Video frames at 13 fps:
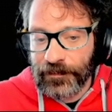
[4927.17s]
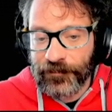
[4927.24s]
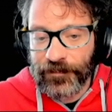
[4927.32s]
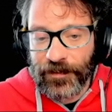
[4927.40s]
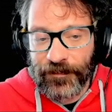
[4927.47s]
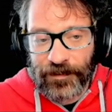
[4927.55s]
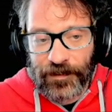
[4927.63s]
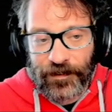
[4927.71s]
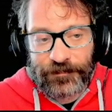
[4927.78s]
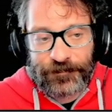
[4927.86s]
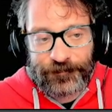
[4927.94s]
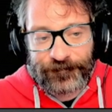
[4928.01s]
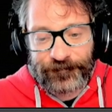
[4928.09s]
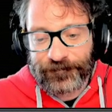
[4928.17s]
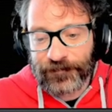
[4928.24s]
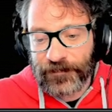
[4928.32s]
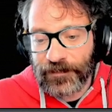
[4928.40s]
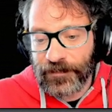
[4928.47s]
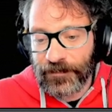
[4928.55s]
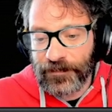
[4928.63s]
Fair enough.
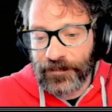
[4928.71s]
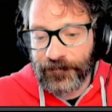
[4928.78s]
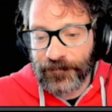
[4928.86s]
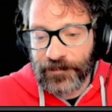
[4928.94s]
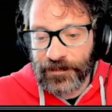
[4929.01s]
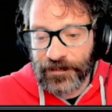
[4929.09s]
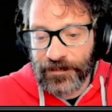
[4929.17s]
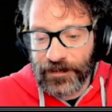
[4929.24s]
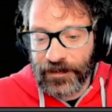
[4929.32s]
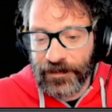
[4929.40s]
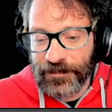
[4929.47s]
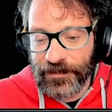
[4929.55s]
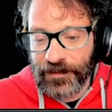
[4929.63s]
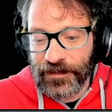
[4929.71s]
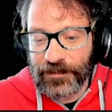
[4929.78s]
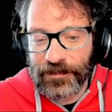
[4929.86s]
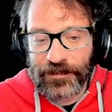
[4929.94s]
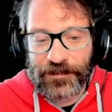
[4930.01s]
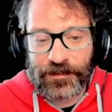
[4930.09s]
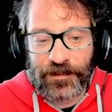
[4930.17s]
Alright, so let's exit.
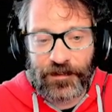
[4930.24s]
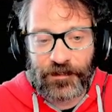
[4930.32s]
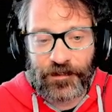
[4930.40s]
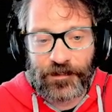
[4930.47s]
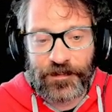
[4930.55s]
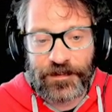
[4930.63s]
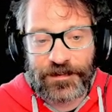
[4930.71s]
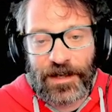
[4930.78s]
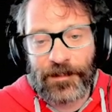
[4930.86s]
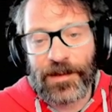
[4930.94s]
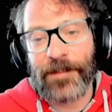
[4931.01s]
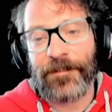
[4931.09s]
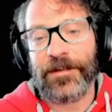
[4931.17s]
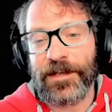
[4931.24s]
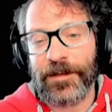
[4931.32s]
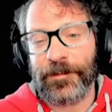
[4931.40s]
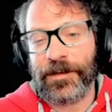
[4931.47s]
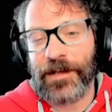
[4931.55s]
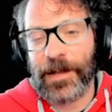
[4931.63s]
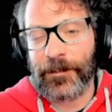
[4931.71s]
Let's go look at a star map. Here
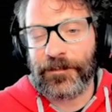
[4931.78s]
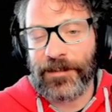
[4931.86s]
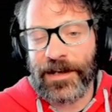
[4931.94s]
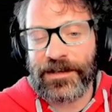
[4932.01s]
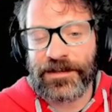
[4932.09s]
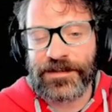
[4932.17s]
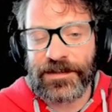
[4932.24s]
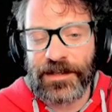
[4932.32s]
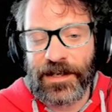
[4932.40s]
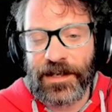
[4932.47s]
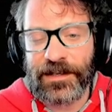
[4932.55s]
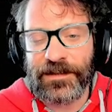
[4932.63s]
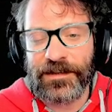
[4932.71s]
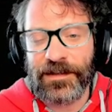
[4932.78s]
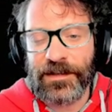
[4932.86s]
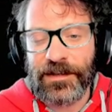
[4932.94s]
we are. We've made it to the end.